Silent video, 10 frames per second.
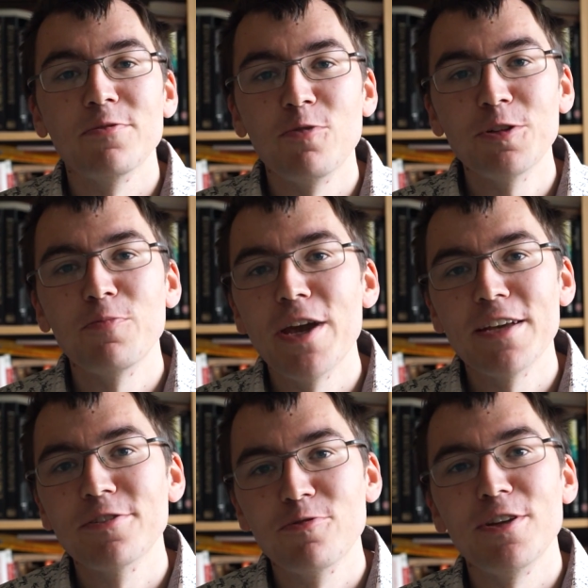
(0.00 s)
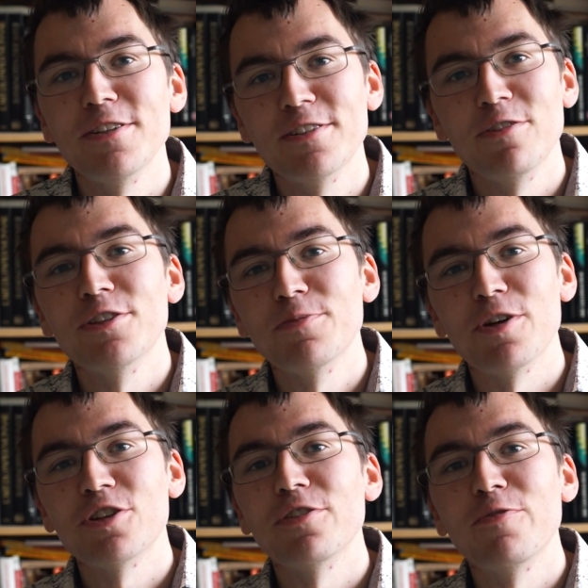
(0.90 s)
What makes green so
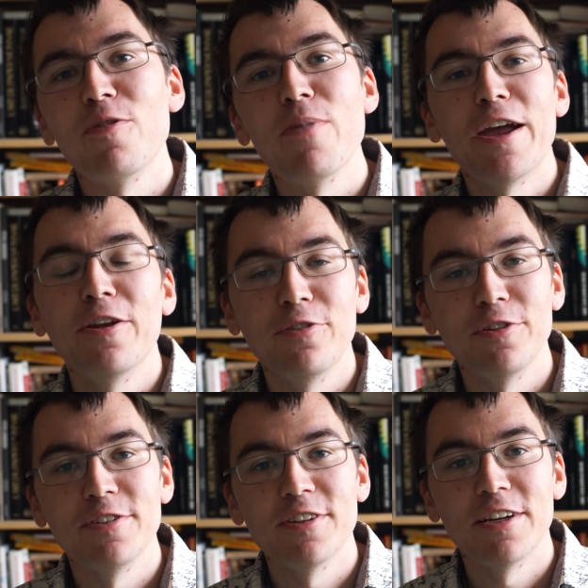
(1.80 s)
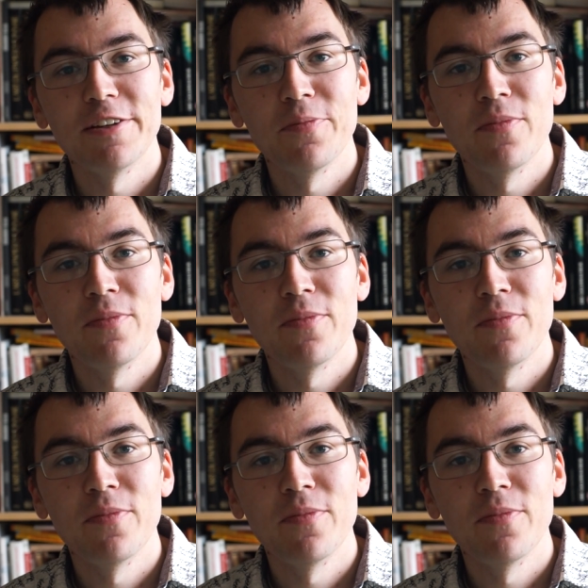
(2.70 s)
special for banknote design?